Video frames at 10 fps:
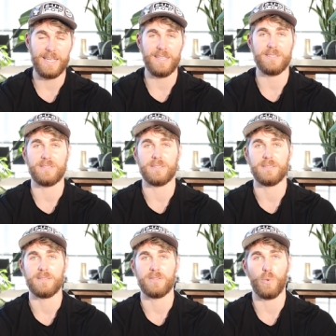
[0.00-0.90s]
is
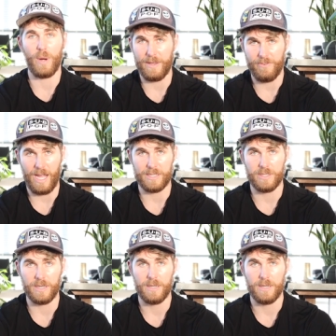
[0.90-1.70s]
the weight factor.